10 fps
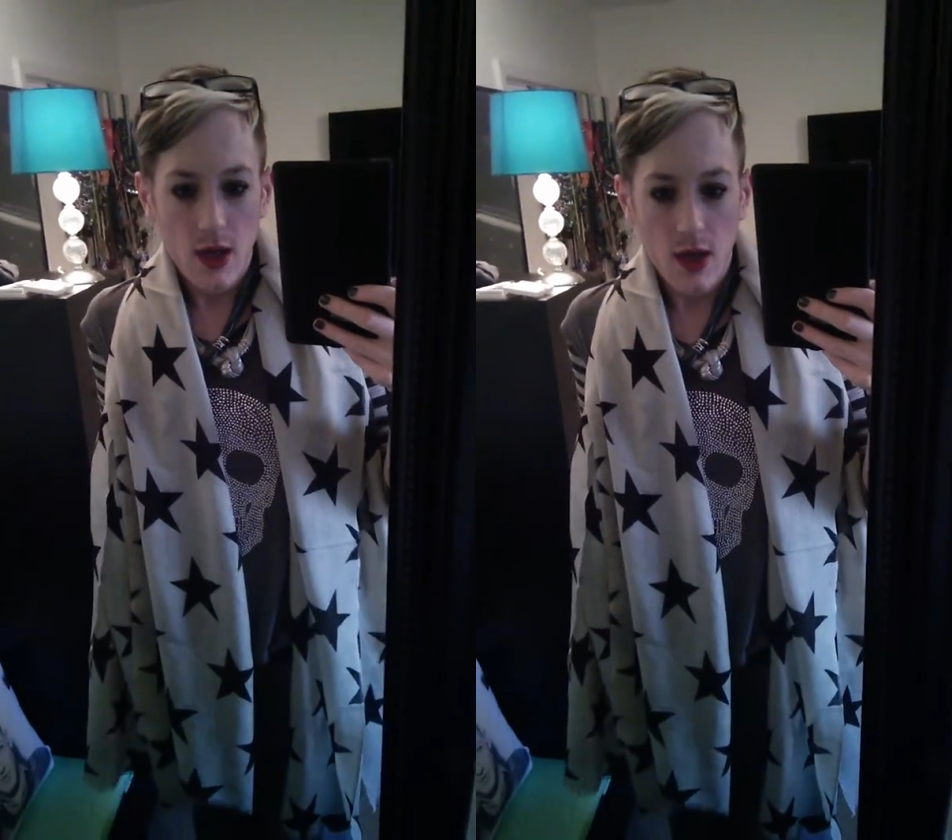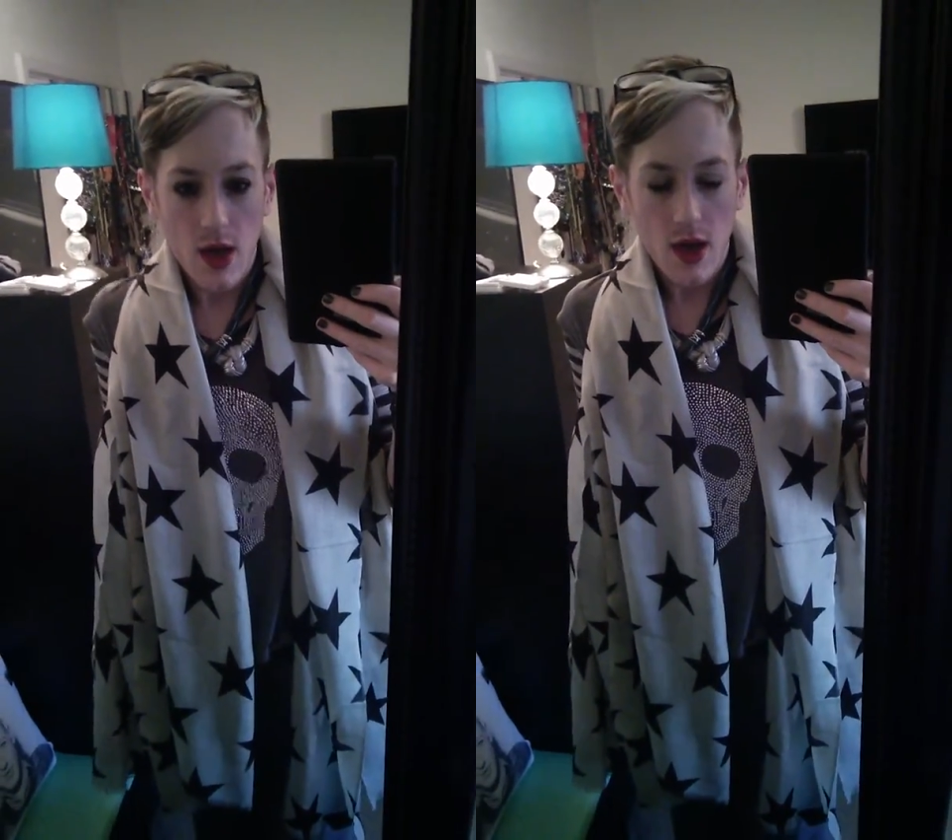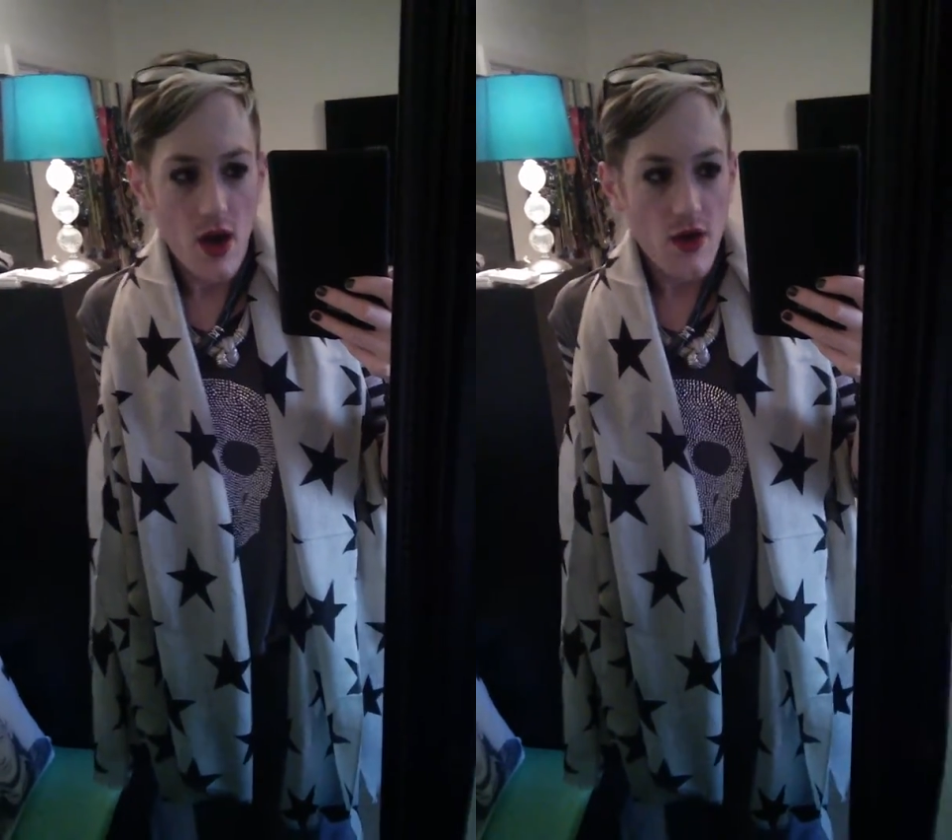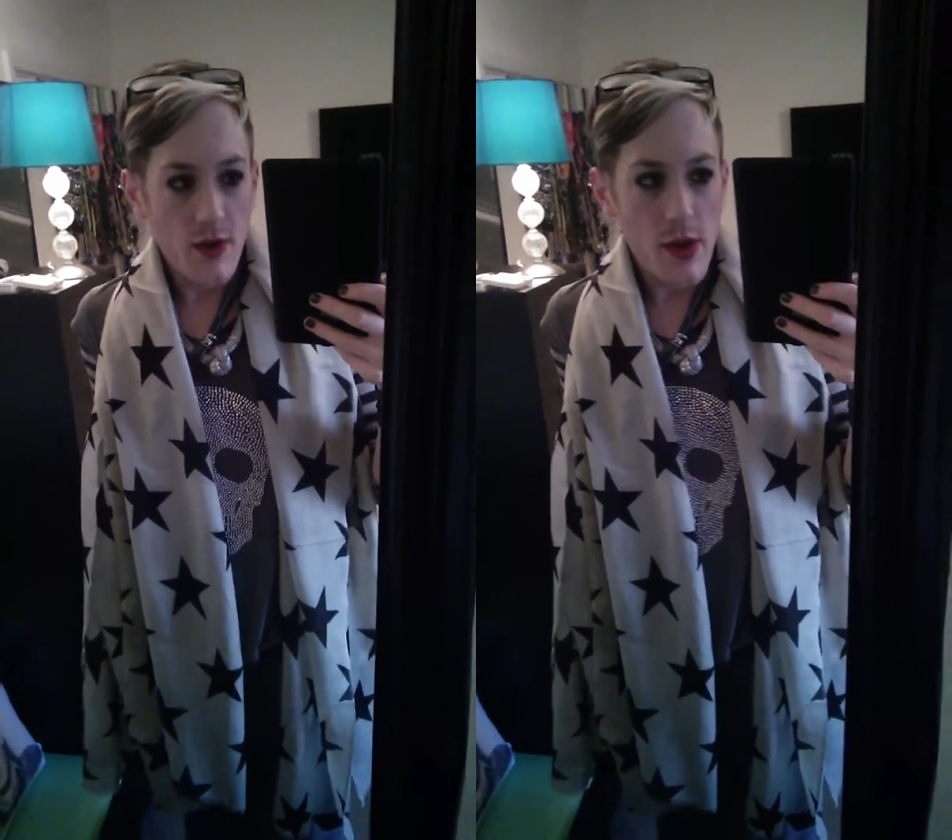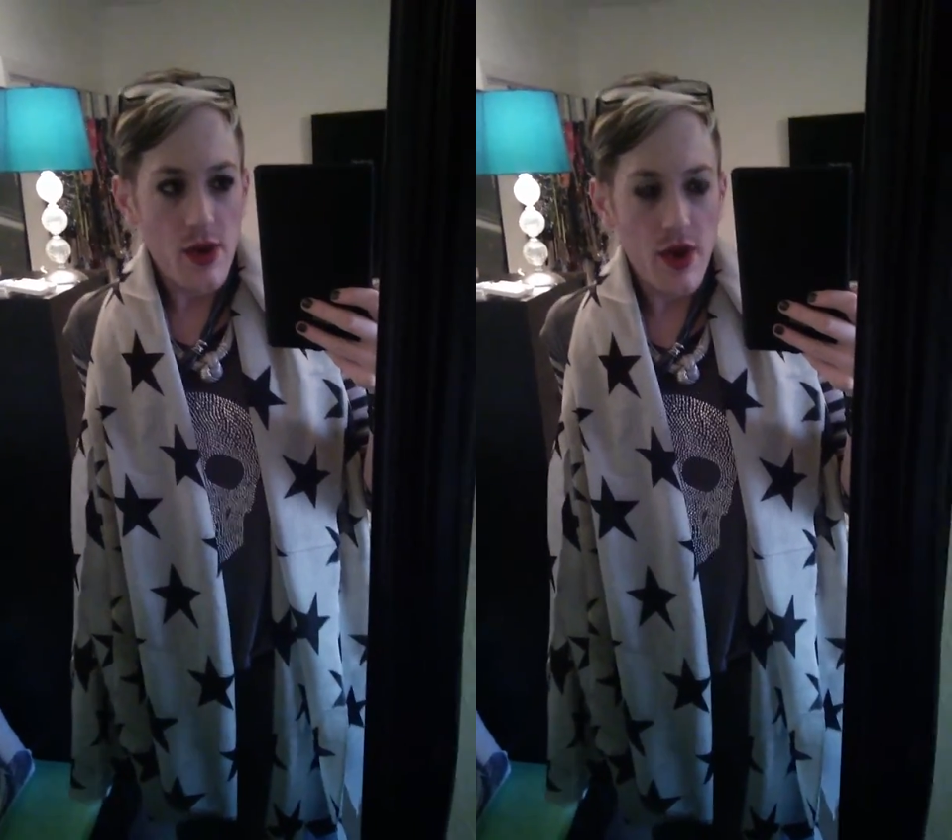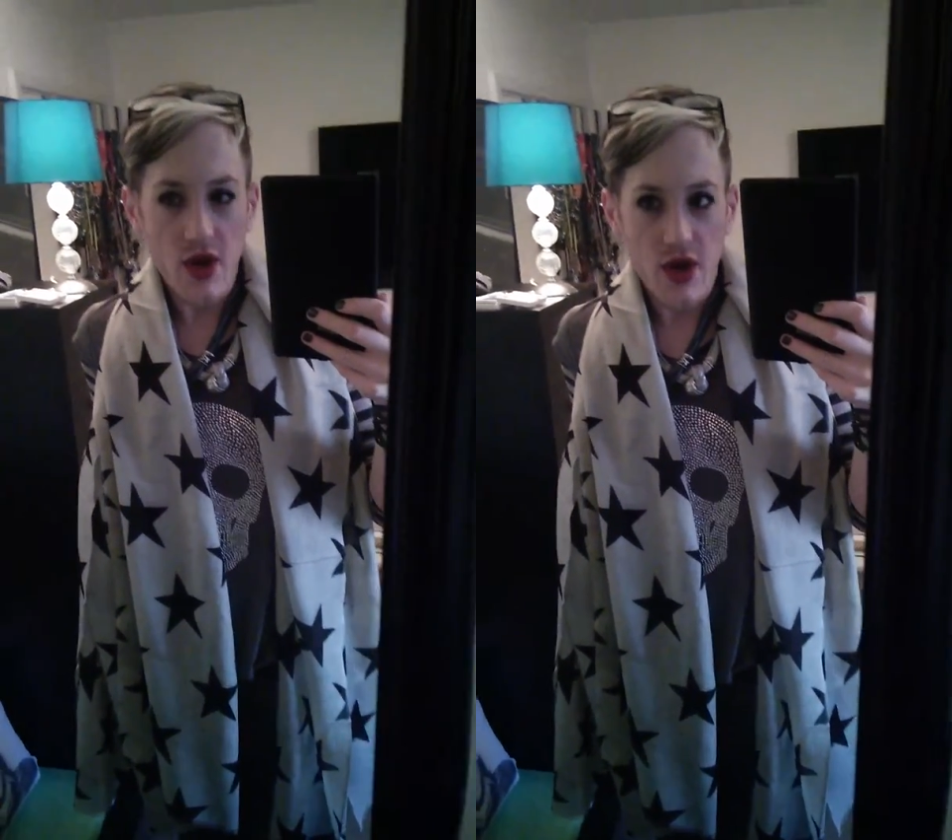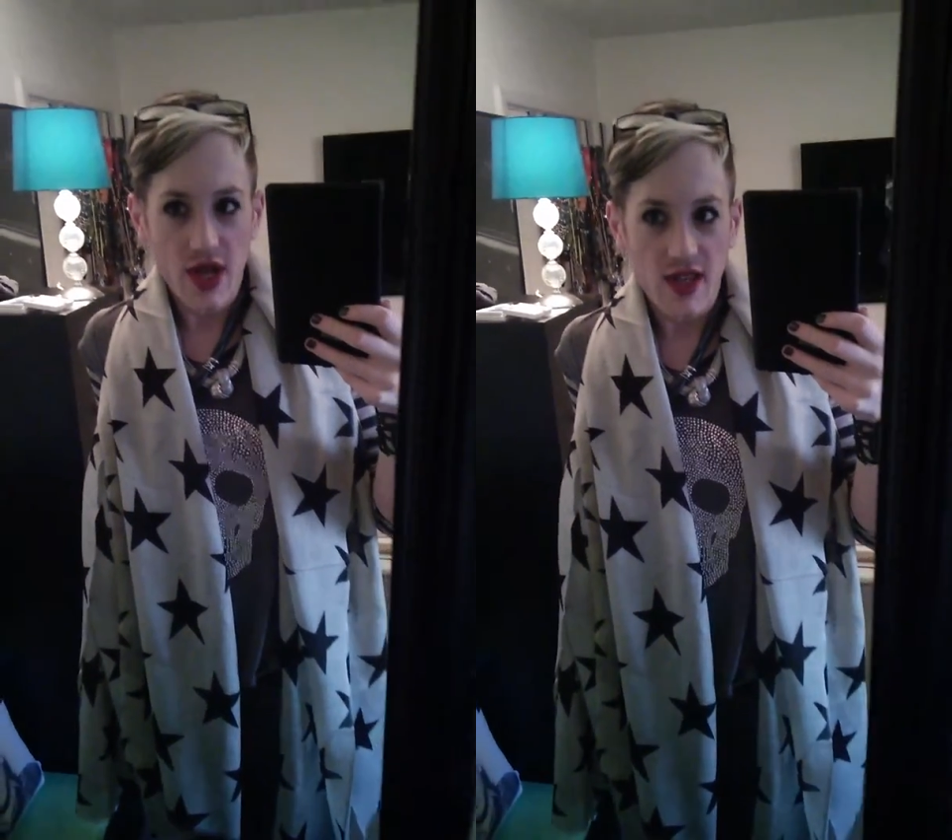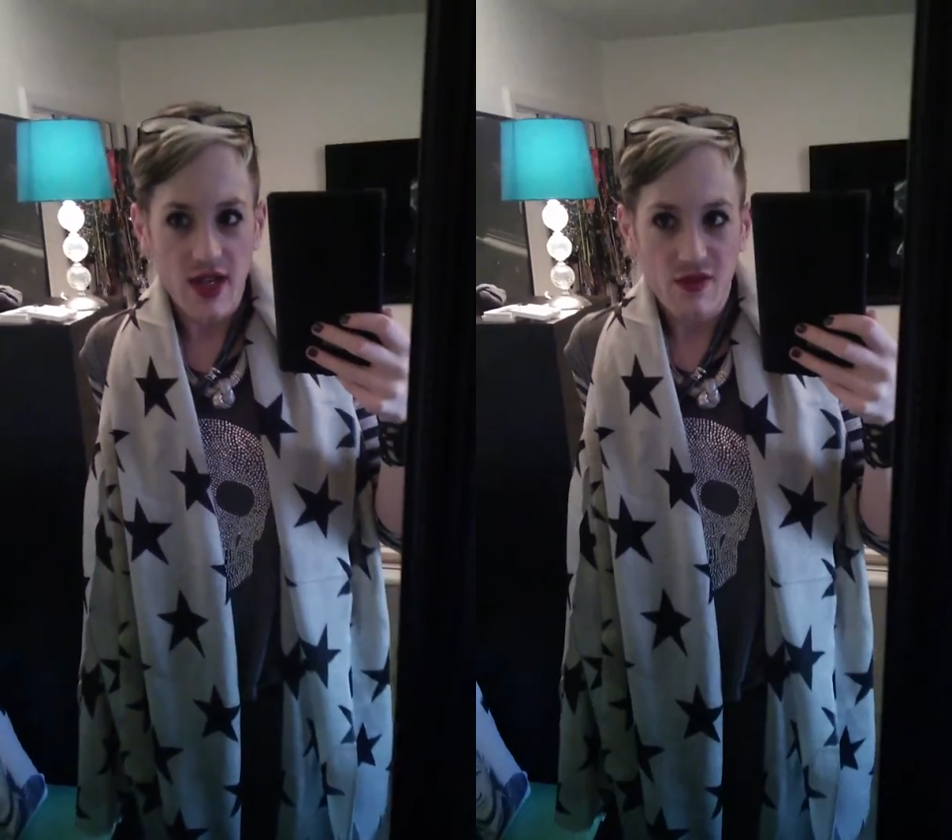I can't remember when I got
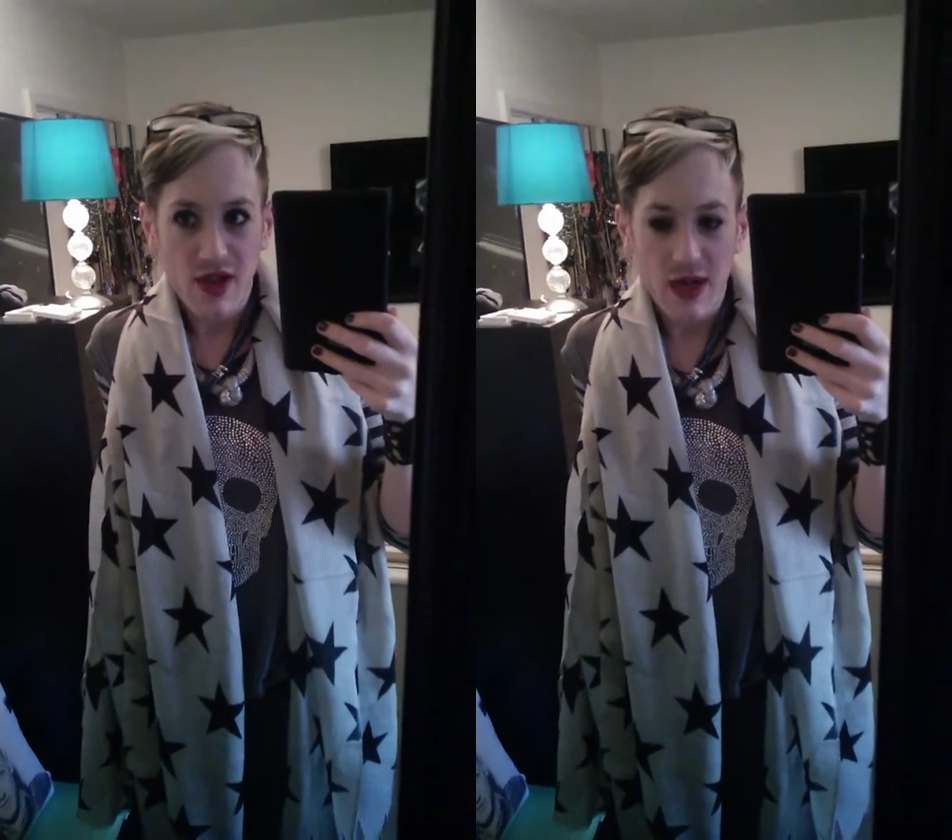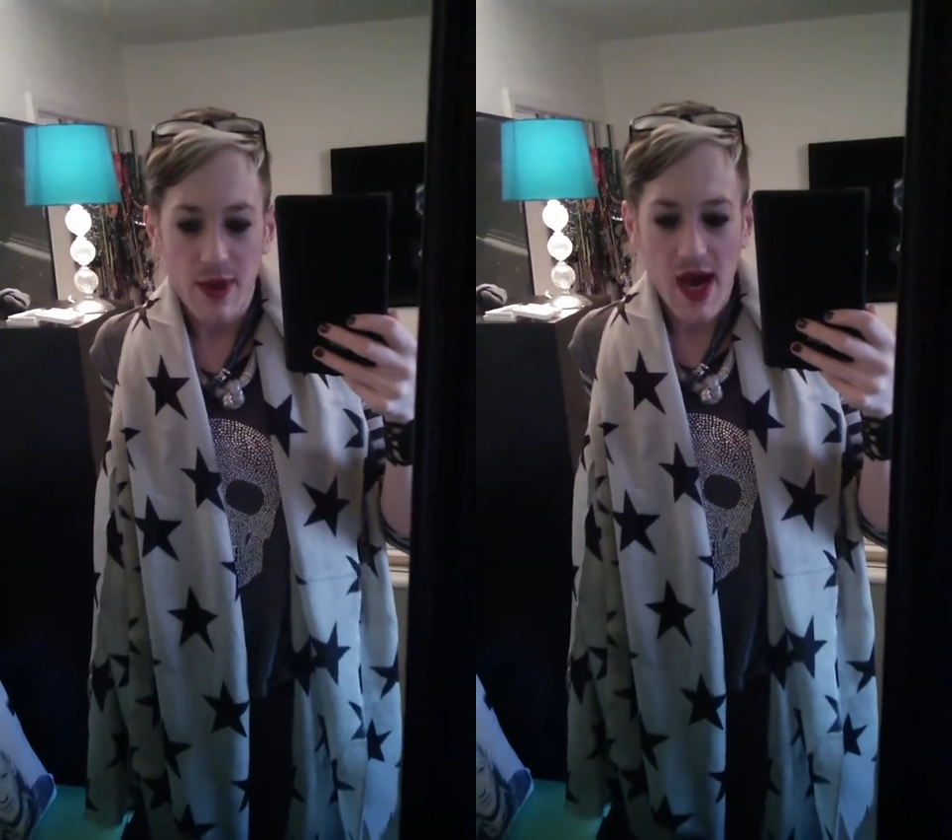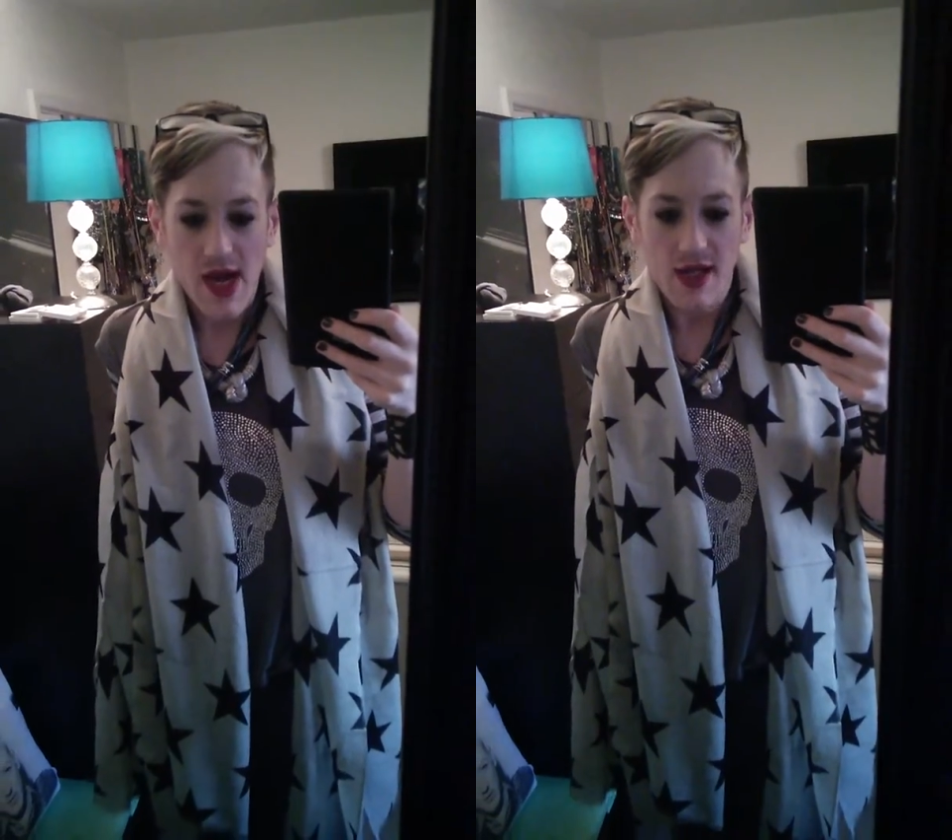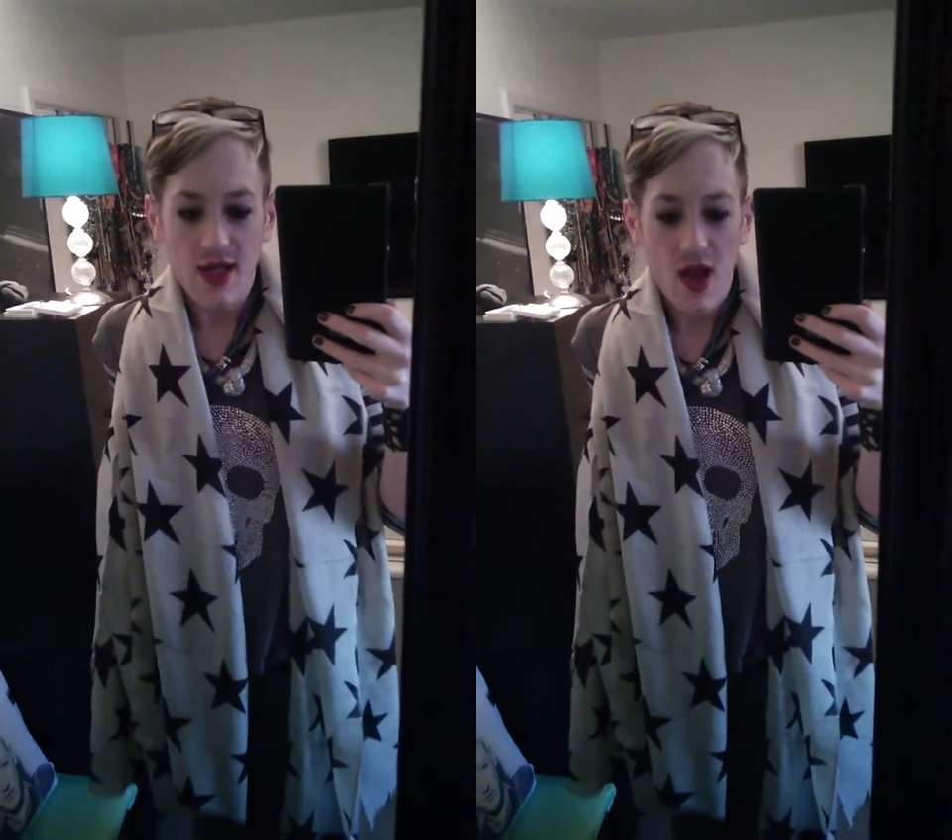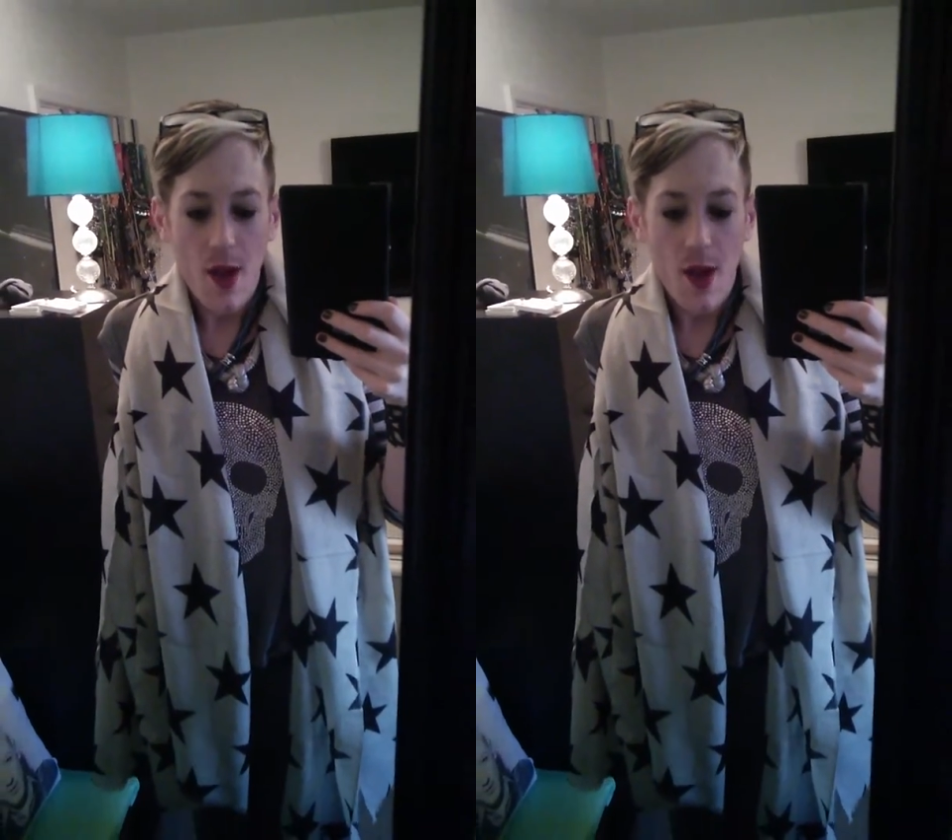it. That's really bad.